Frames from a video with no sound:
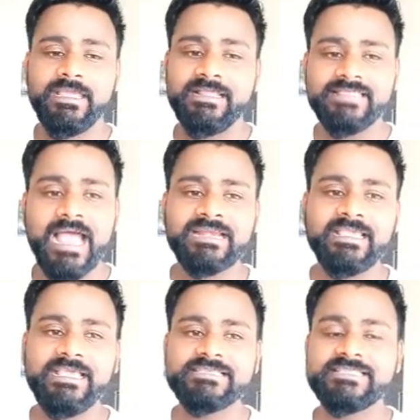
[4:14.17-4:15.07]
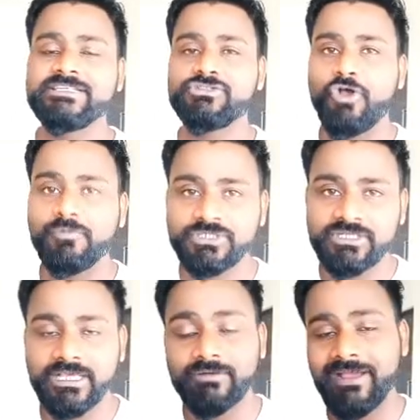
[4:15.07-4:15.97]
In that case, there is an
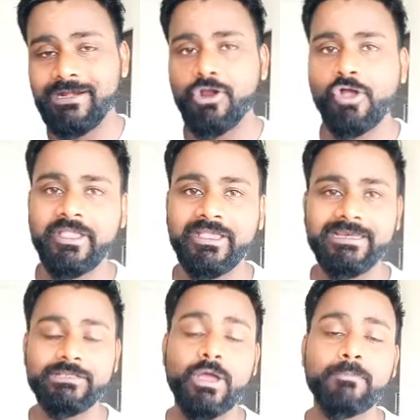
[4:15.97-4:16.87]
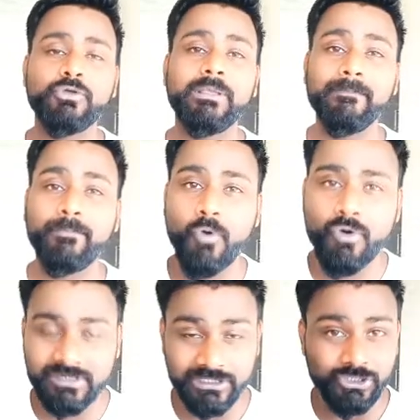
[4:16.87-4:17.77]
option here while logging in. You have to
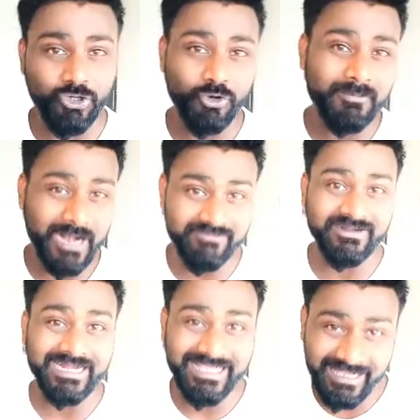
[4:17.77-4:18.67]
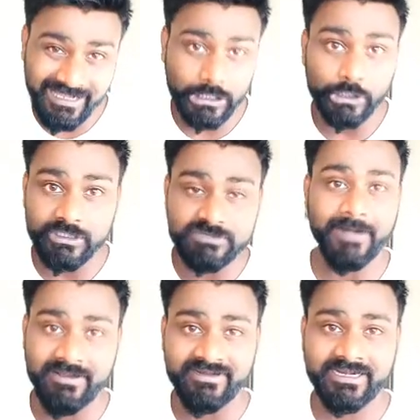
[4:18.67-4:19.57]
import your private key, EOS
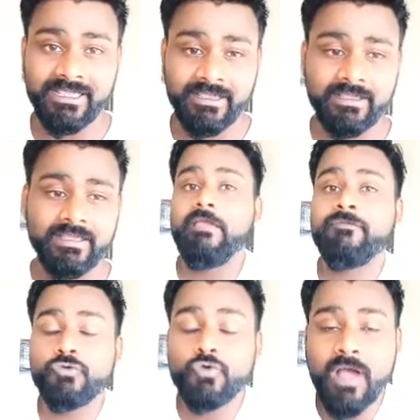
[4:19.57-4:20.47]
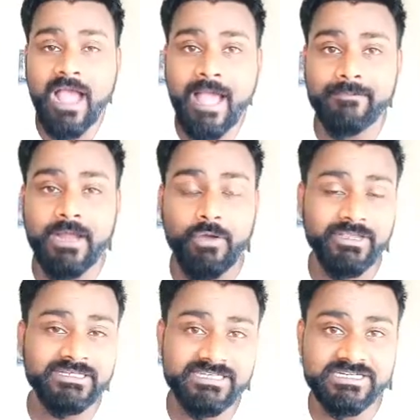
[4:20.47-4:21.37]
private key. If you have, now
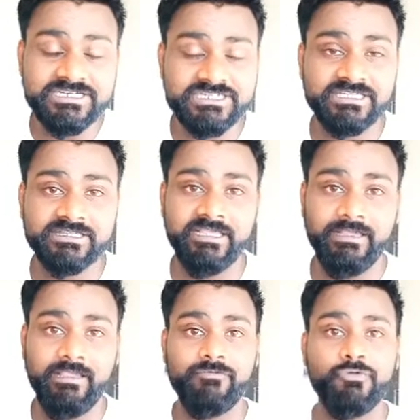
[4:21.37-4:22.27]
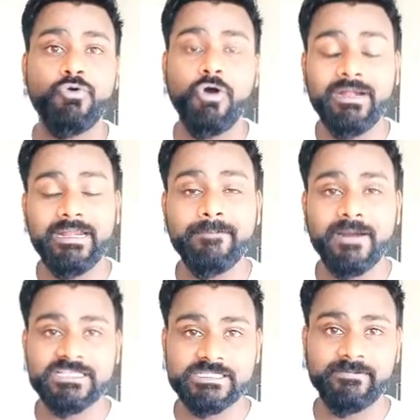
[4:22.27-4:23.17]
here's the interesting thing. If you already
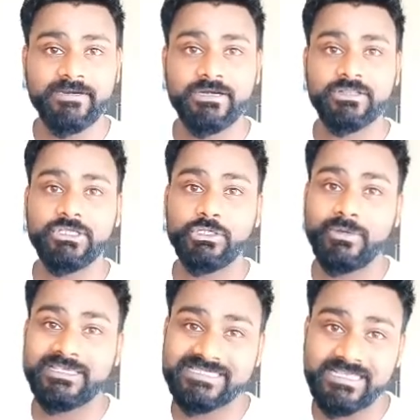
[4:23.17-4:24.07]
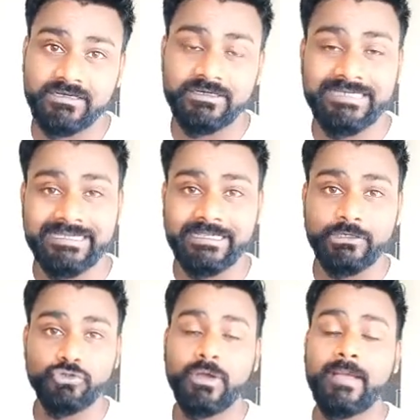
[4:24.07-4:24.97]
participated in the EOS sale earlier,
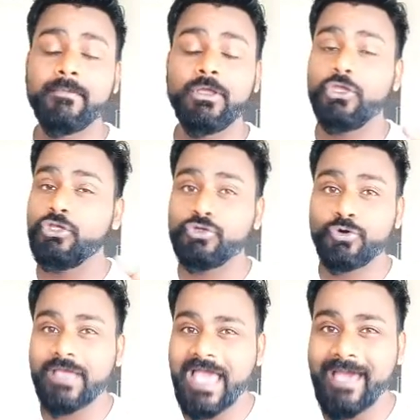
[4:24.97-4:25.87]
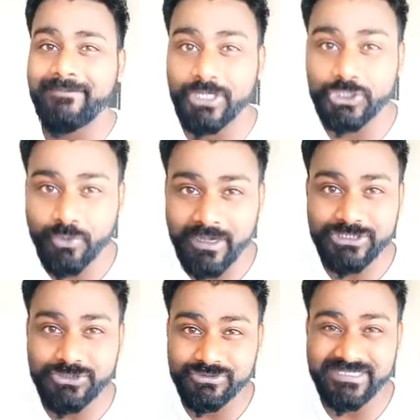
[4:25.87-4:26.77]
then you don't have a
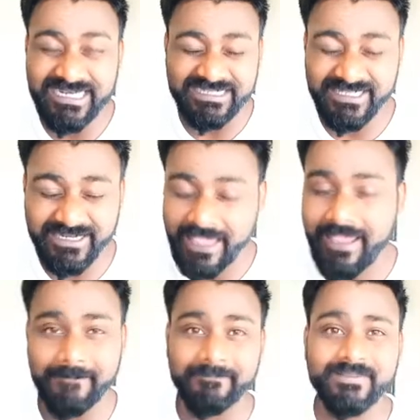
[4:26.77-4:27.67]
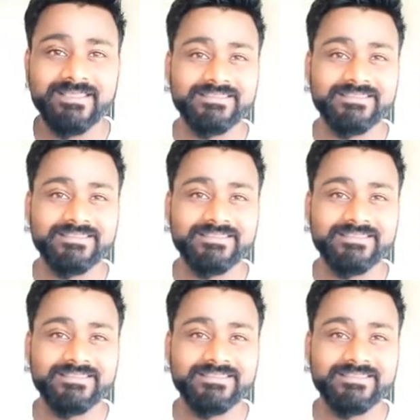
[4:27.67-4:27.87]
choice to select the name.